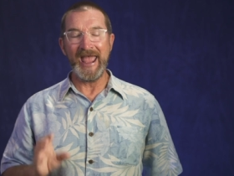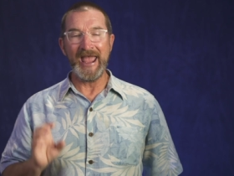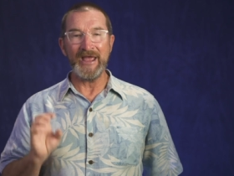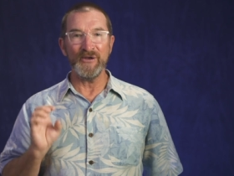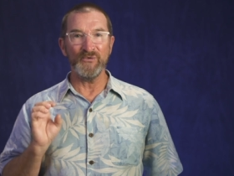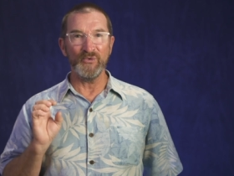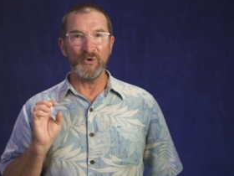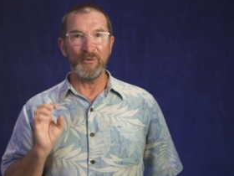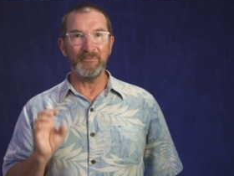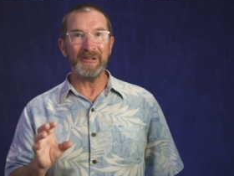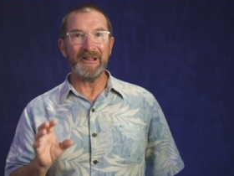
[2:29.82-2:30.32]

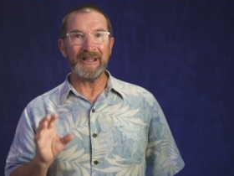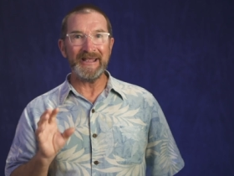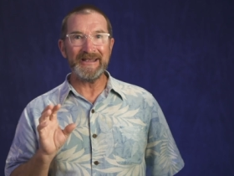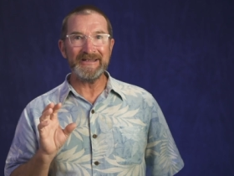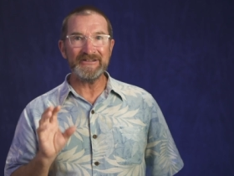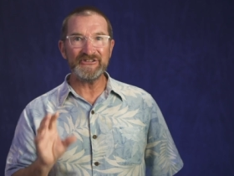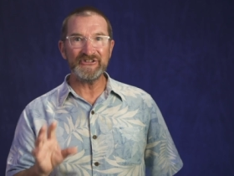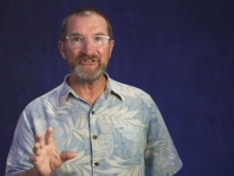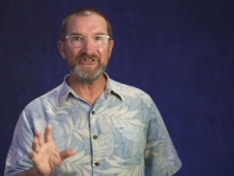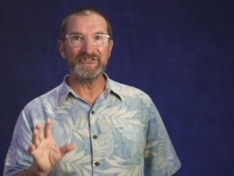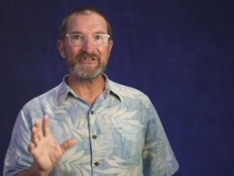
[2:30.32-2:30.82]
and
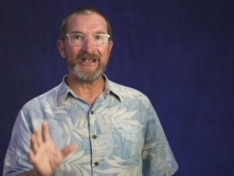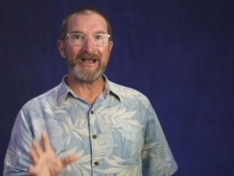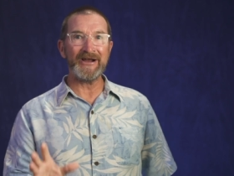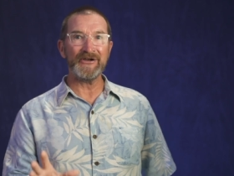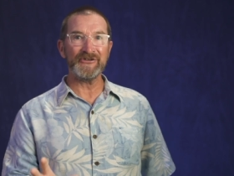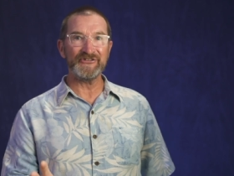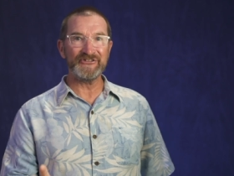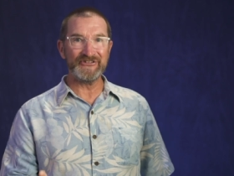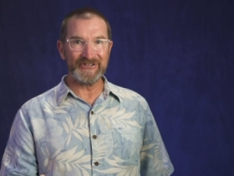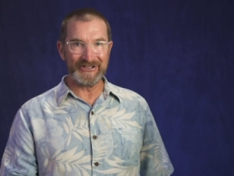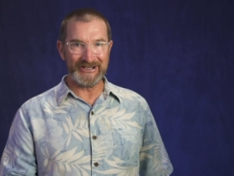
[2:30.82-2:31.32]
replaces
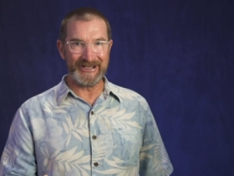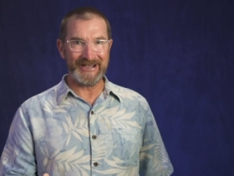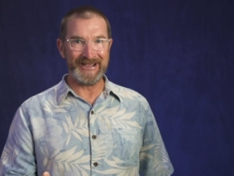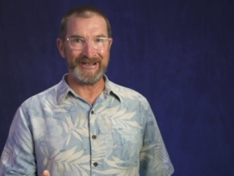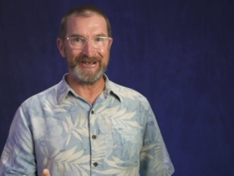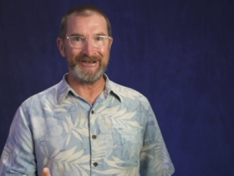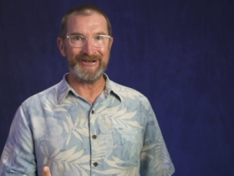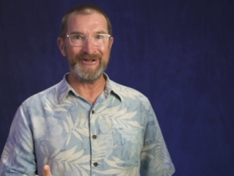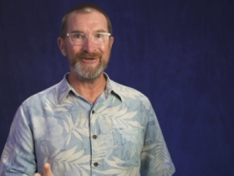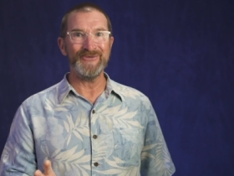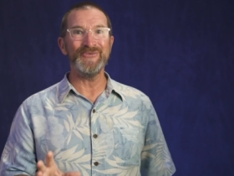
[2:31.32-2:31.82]
our
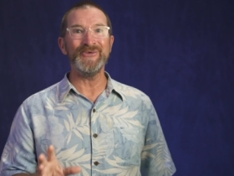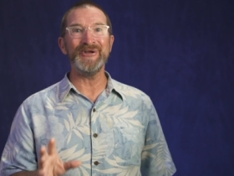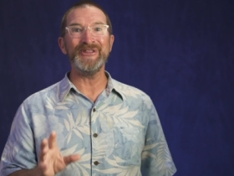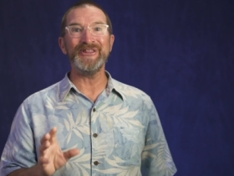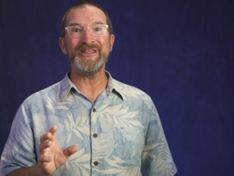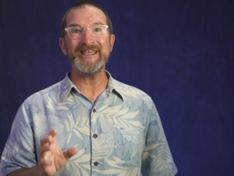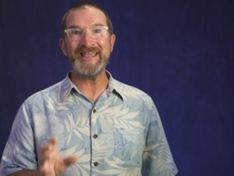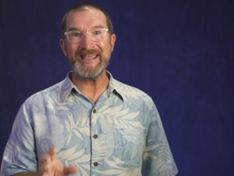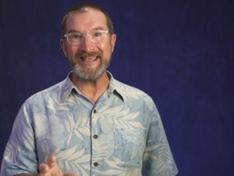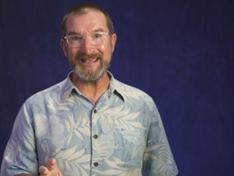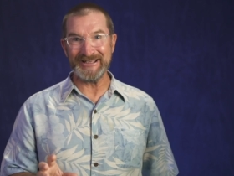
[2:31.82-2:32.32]
sin
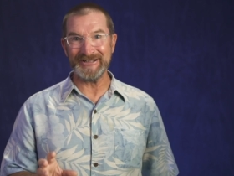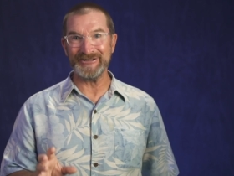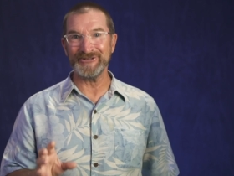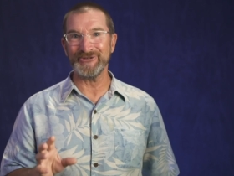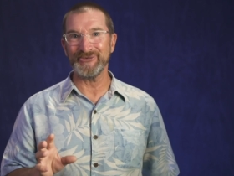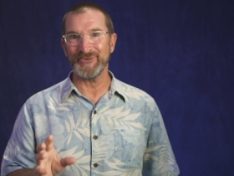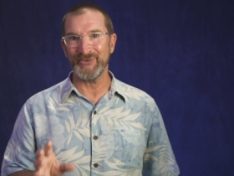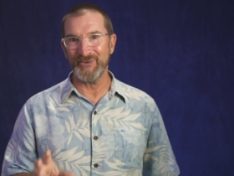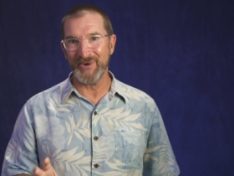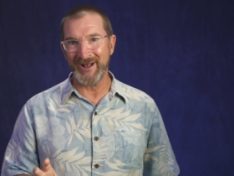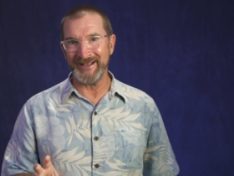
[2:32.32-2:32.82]
with
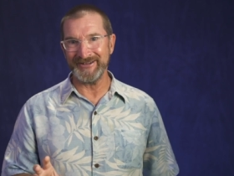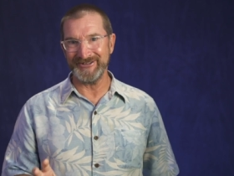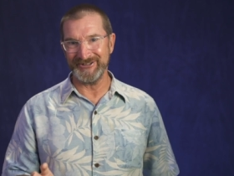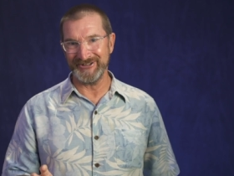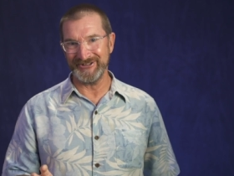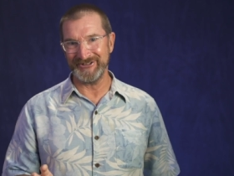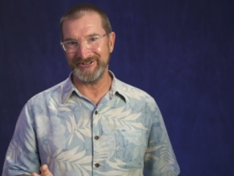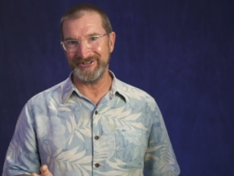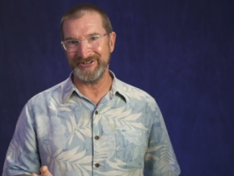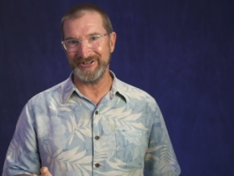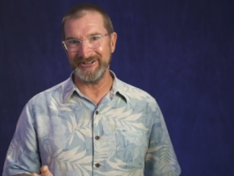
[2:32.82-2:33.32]
His
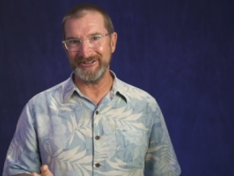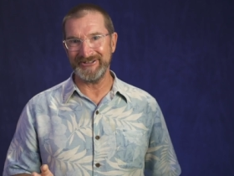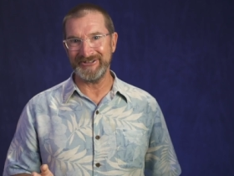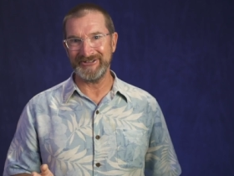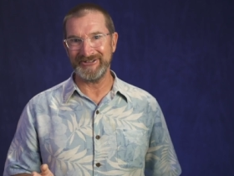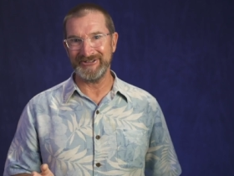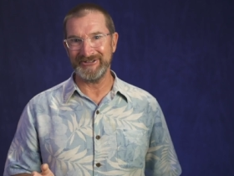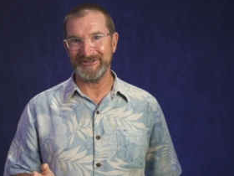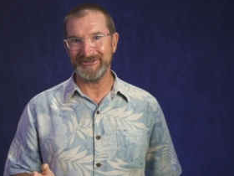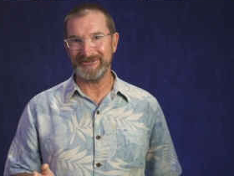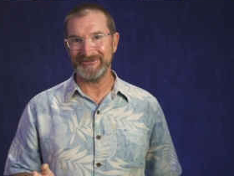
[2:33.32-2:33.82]

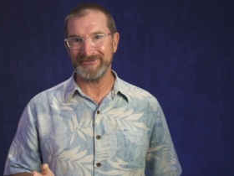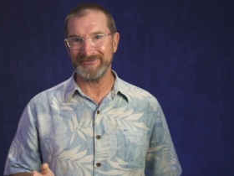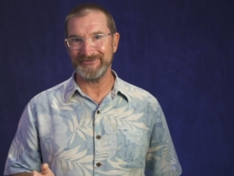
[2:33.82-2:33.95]
righteousness.